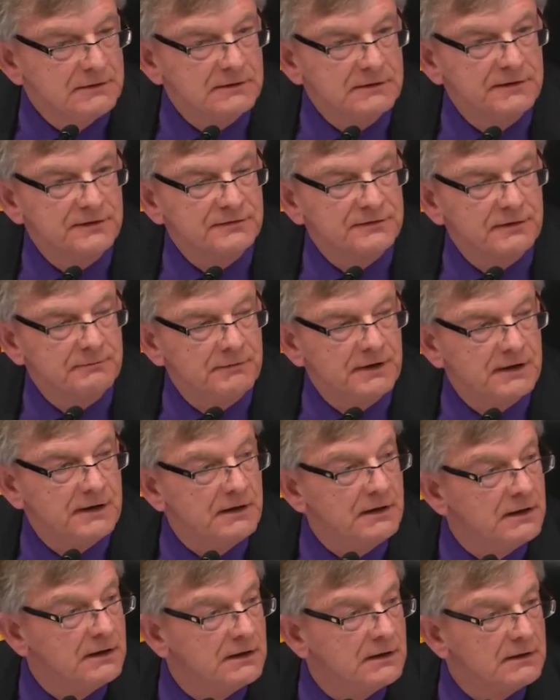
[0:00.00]
this
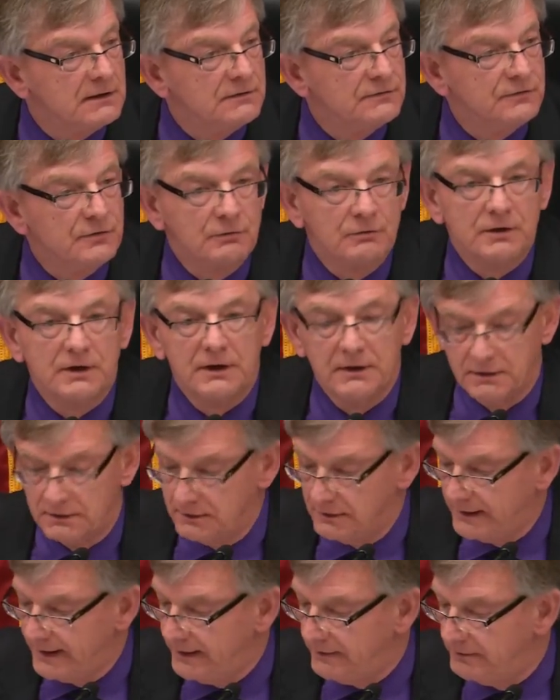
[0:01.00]
committee, so we're going
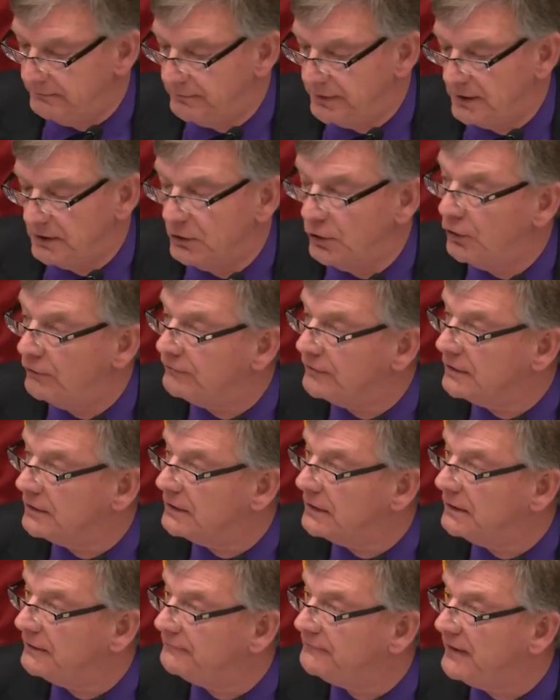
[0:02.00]
to lay the bill over.
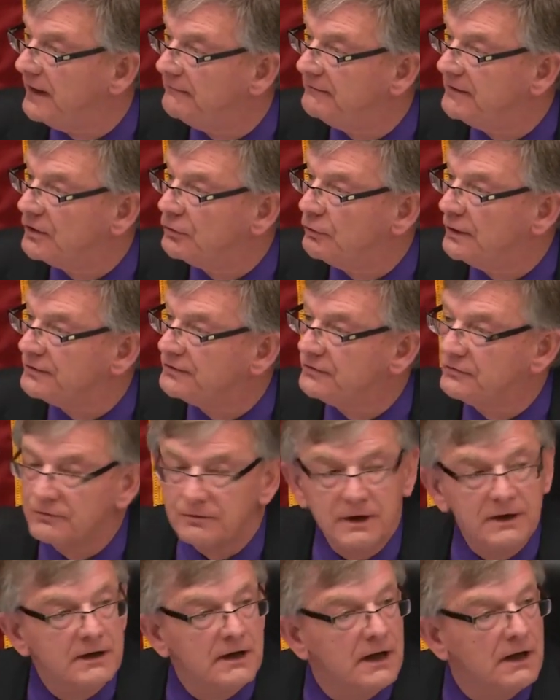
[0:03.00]
If you have any questions
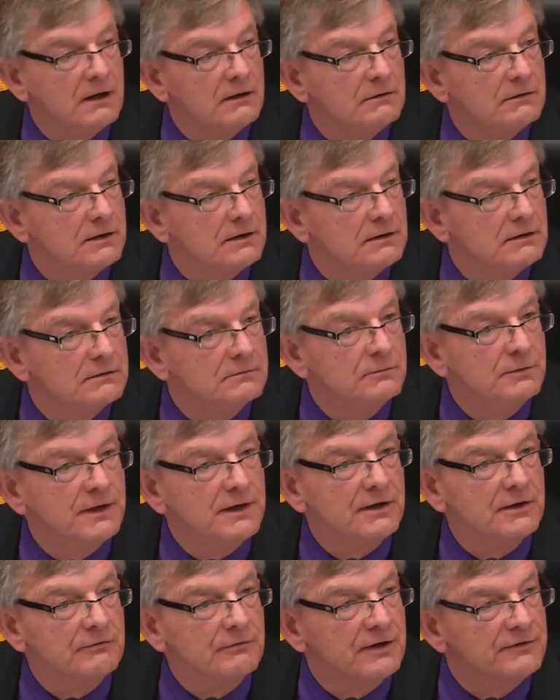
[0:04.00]
right now, we
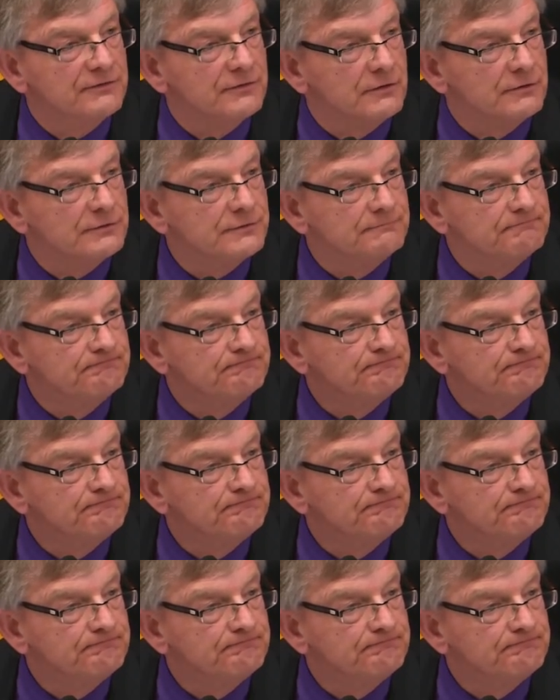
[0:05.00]
can address those.